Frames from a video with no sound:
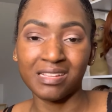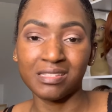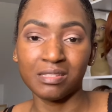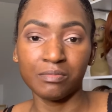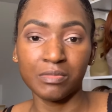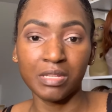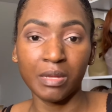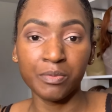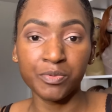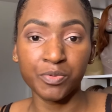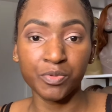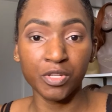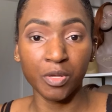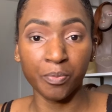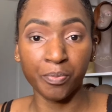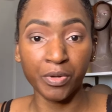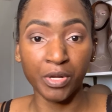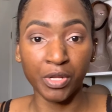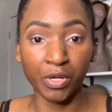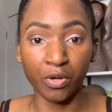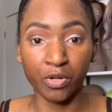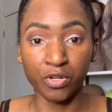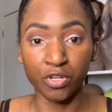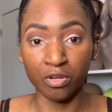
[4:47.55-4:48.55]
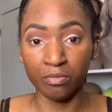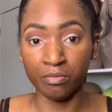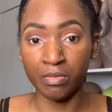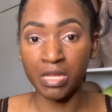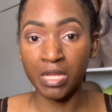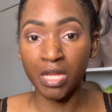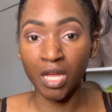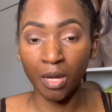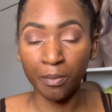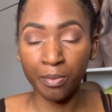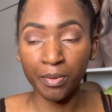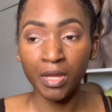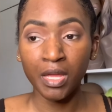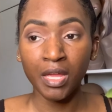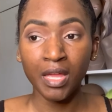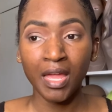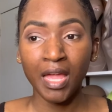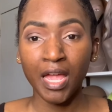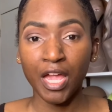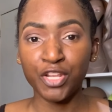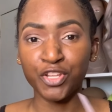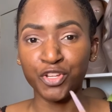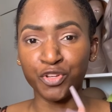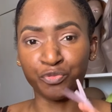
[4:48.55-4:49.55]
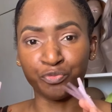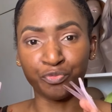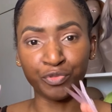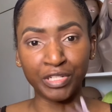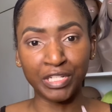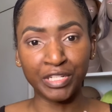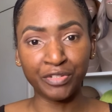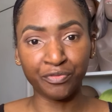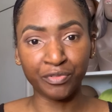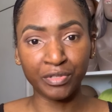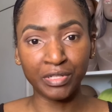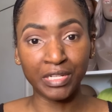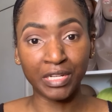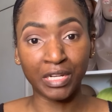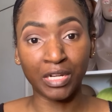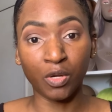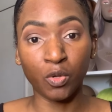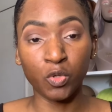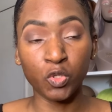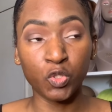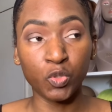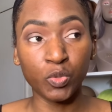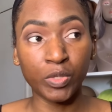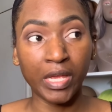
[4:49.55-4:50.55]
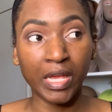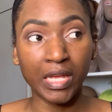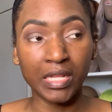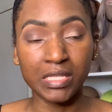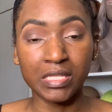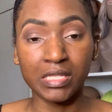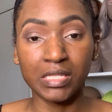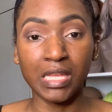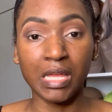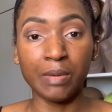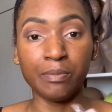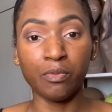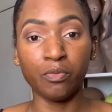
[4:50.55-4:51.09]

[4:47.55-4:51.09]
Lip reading: Sometimes when you're putting on your makeup and you're really, really close, you can't see it,